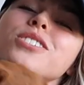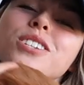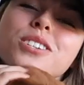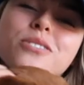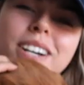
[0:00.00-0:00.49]

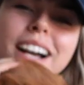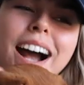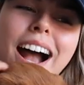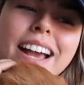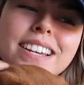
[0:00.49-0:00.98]
to you
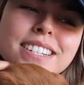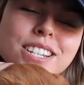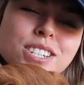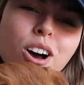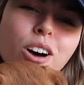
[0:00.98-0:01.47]
guys
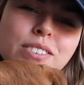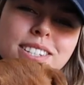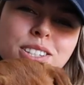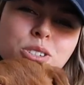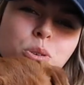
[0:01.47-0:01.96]
because
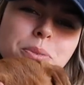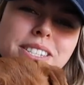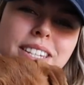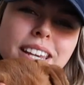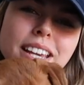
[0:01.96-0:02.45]
obviously you will be
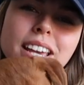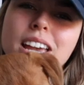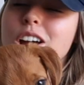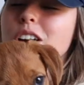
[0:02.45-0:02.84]
seeing